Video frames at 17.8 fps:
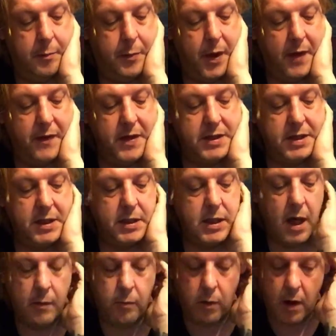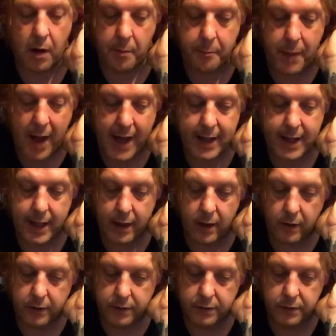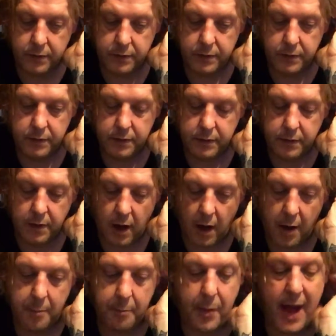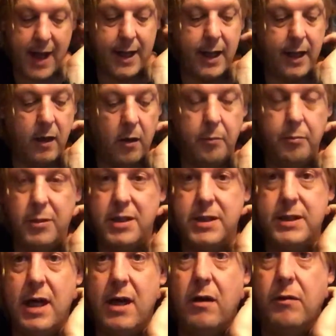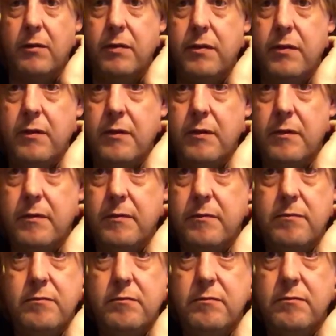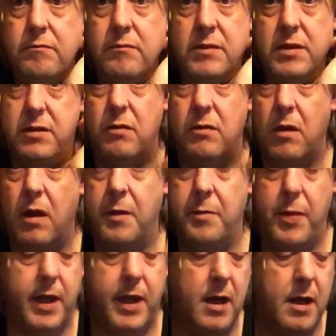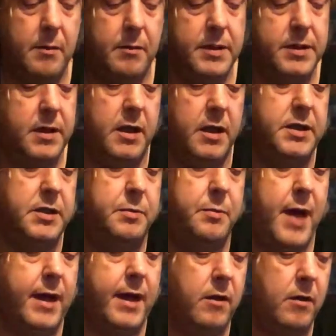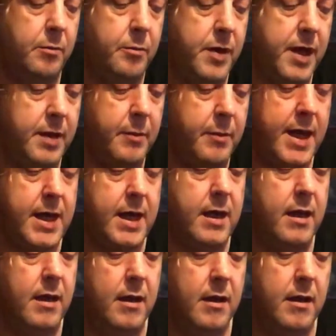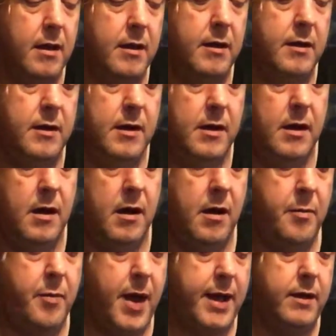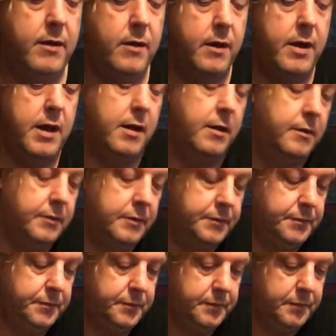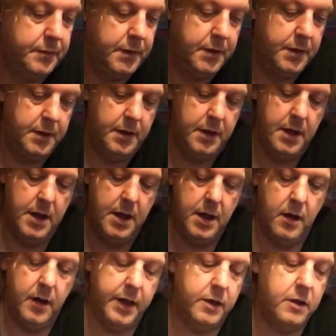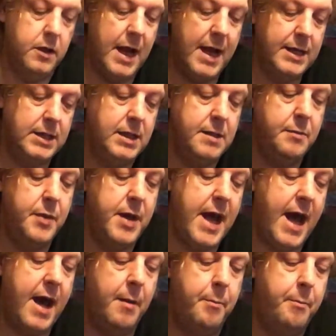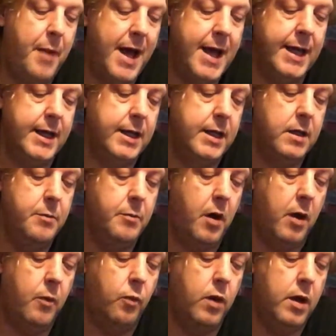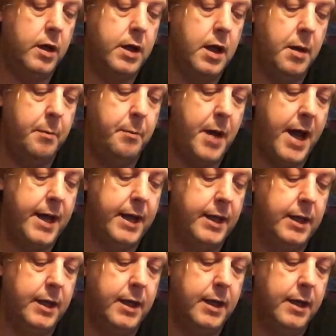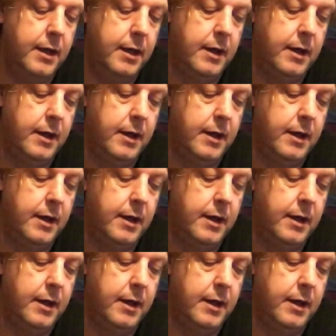But this is like, well, I'm banking on myself. It's all I pick up is that I just bank on being me. I bank on it. Or it could actually be at a bank. You might work at a bank.